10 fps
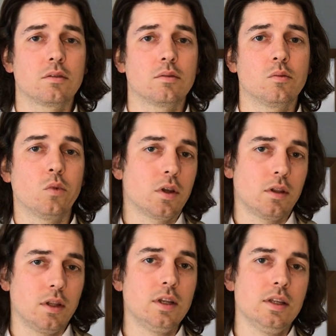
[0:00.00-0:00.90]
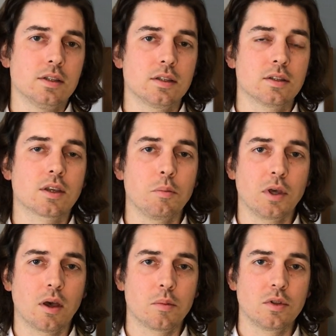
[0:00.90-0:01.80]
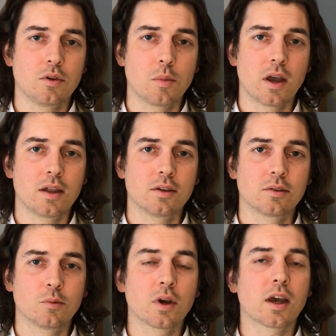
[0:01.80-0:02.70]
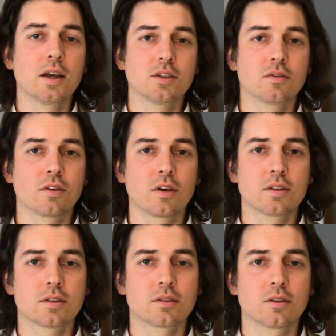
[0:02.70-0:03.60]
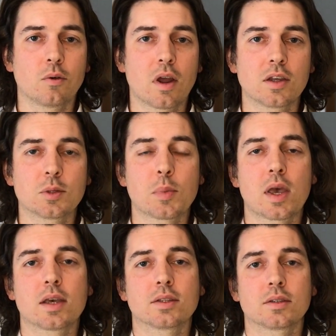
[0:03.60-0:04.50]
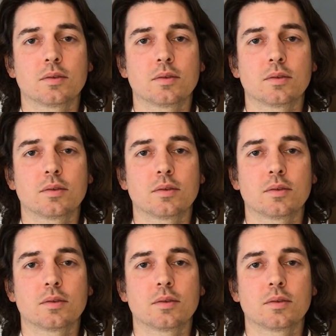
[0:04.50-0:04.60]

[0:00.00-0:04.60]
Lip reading: what it is that's coming up in your mind, what kinds of thoughts arise and pass.